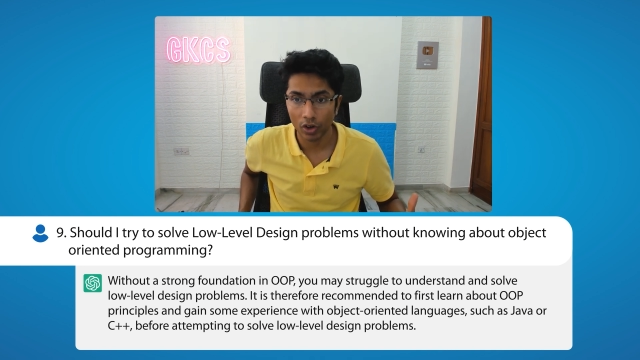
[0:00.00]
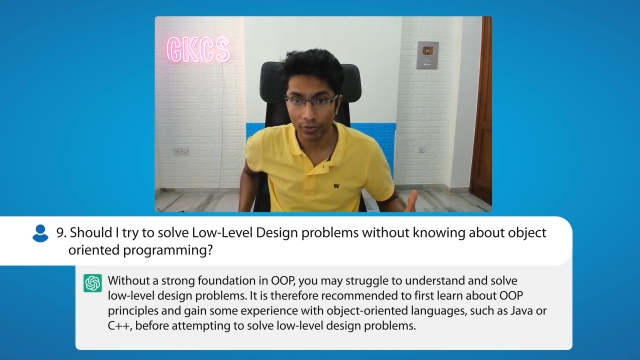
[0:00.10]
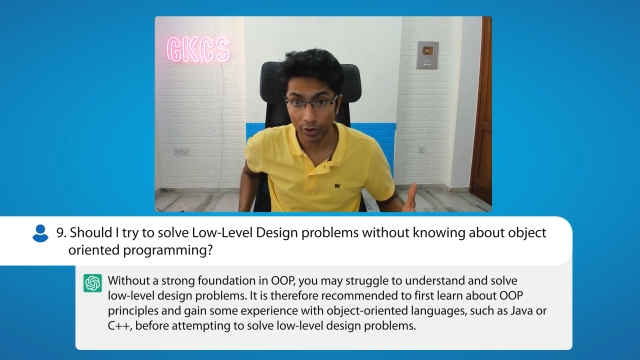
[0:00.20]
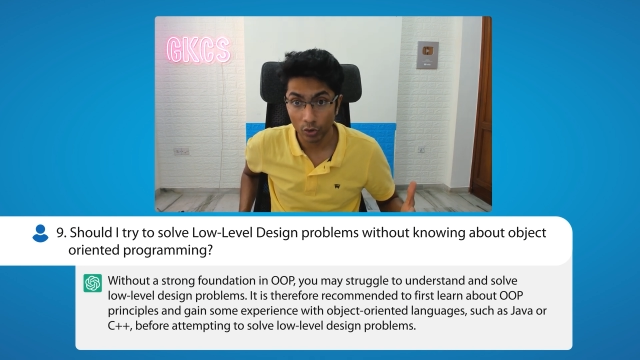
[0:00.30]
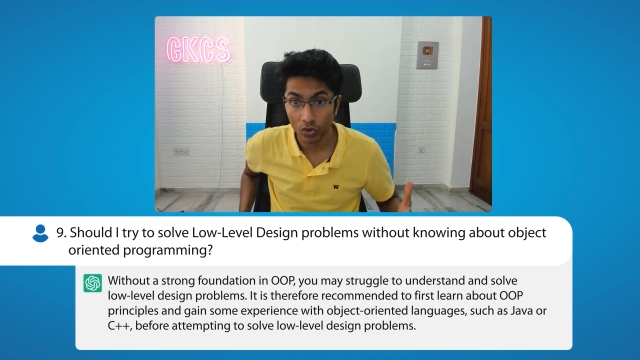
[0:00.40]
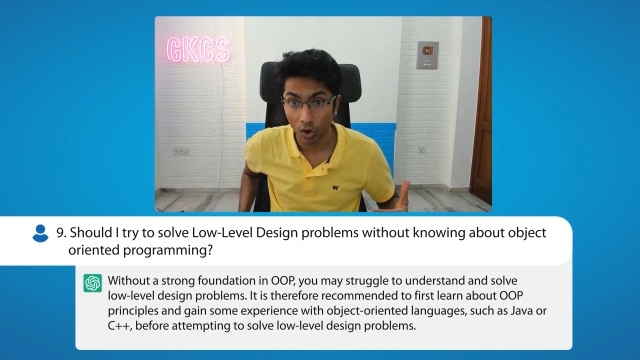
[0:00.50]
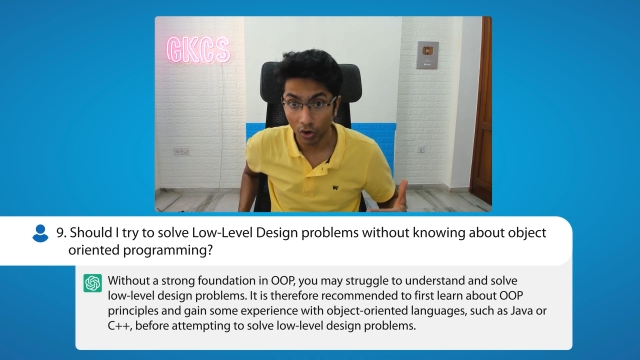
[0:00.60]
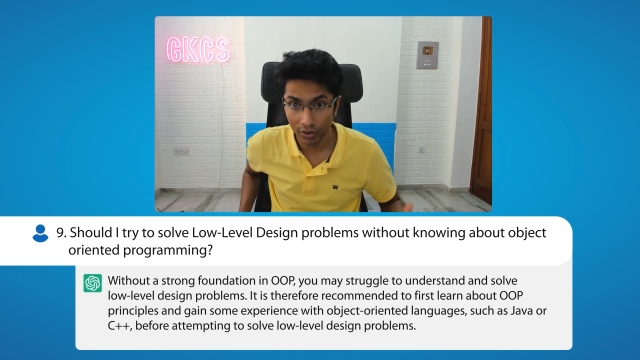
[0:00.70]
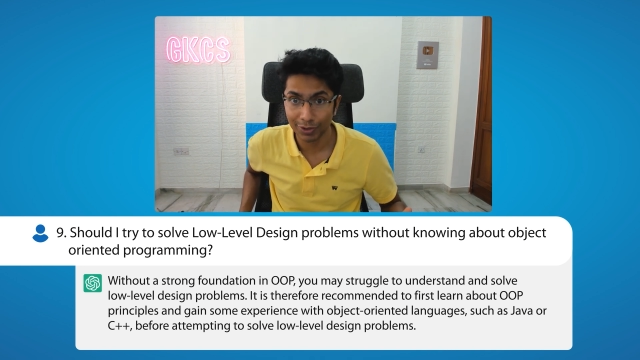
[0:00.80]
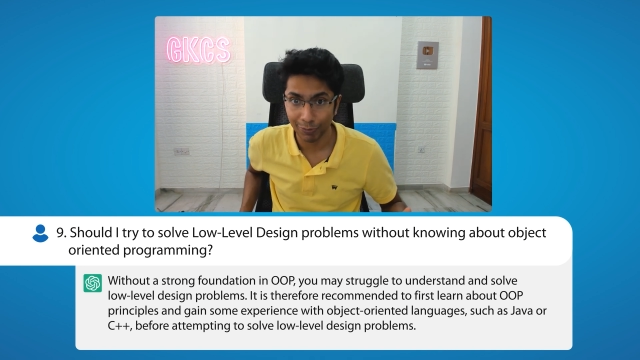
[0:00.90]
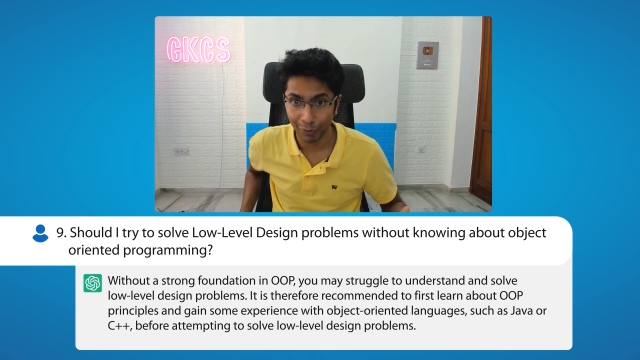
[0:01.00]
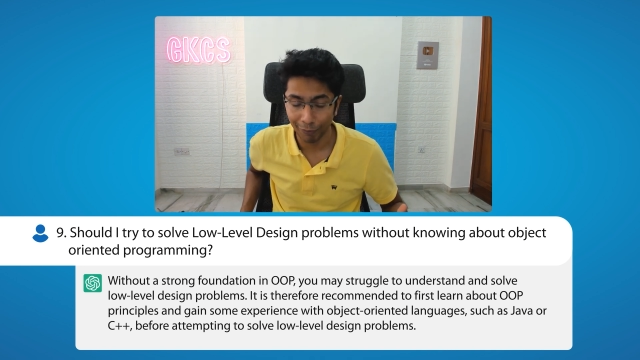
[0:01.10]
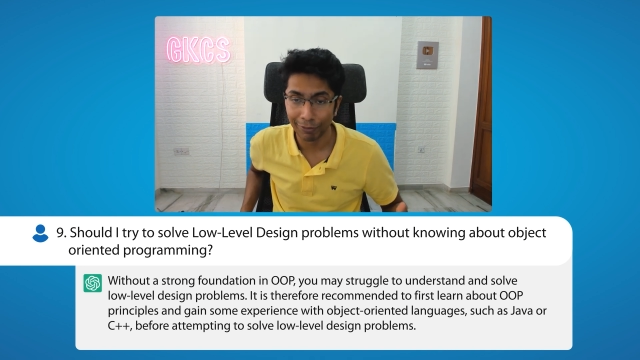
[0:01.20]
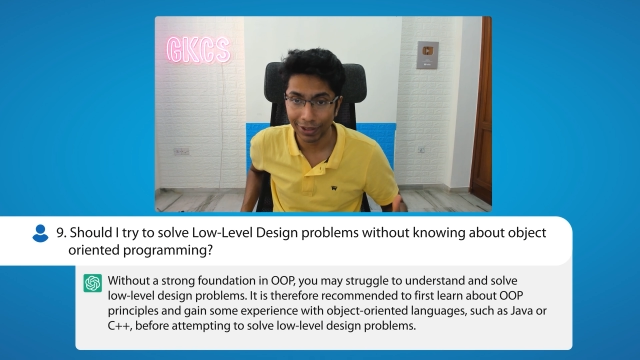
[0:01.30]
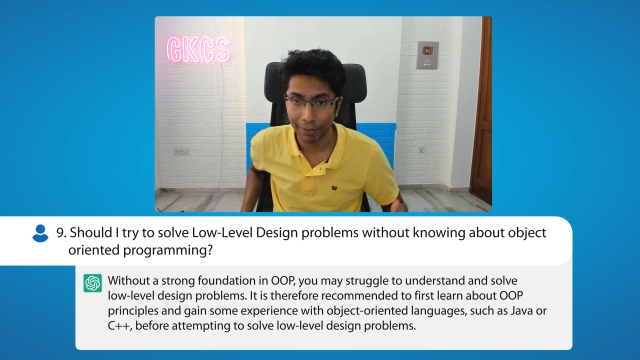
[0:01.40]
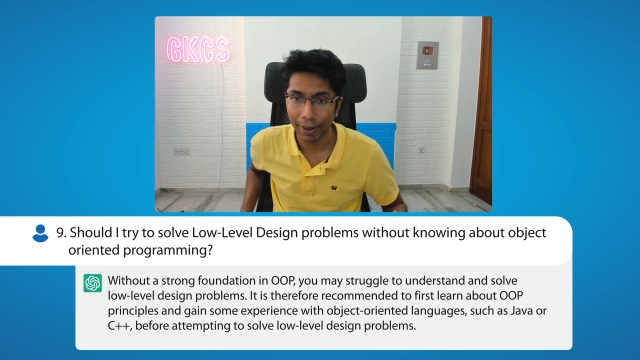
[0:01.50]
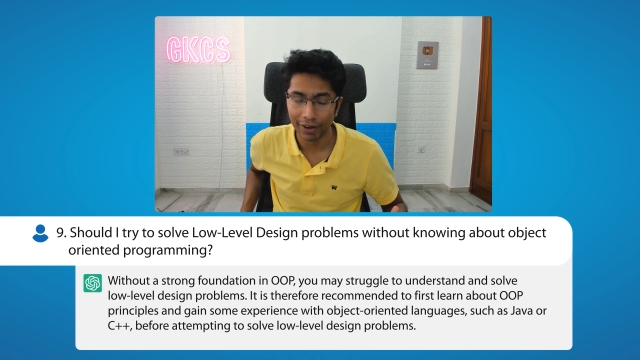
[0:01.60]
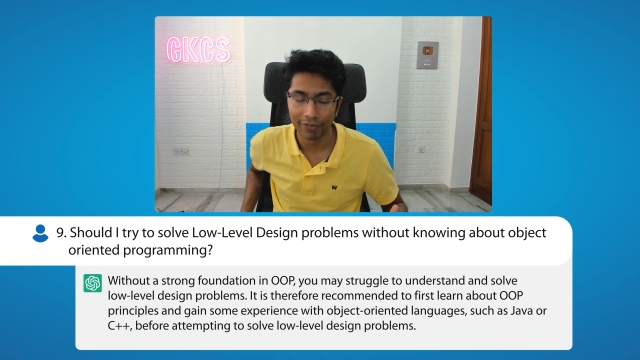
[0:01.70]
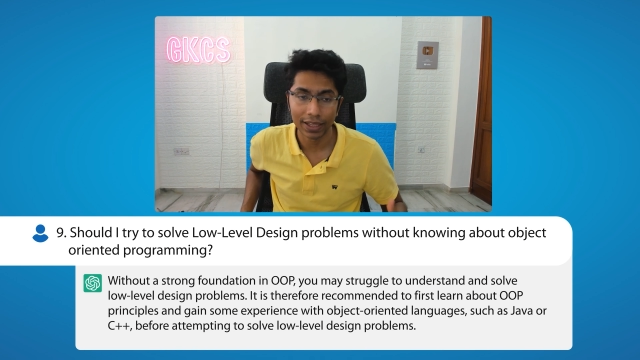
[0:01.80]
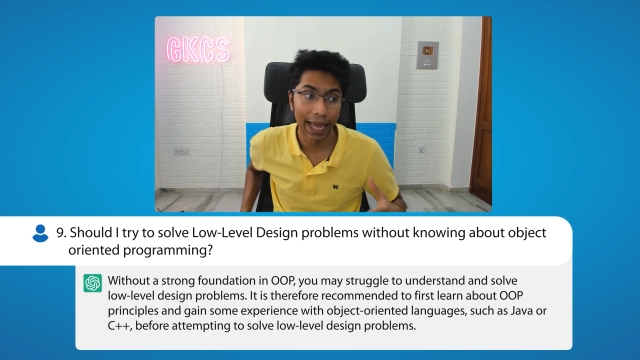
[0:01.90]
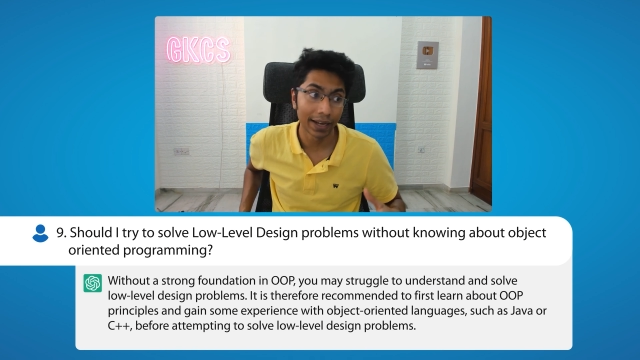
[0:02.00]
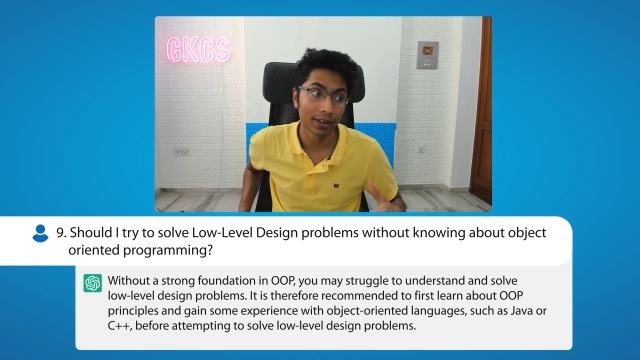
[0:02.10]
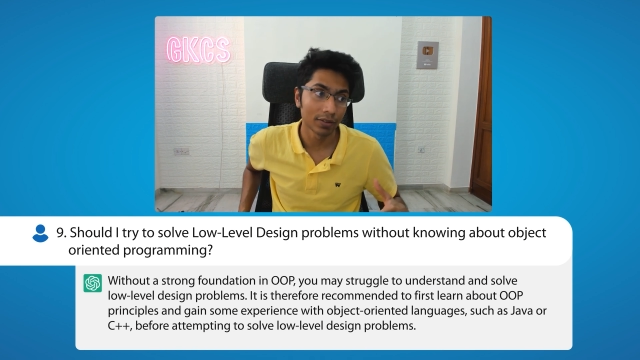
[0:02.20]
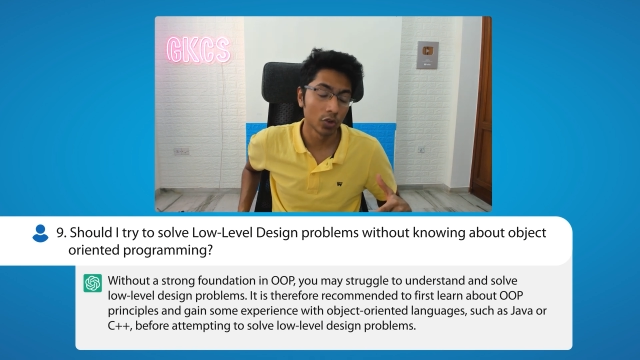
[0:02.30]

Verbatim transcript: off that you solved this problem in a bad way than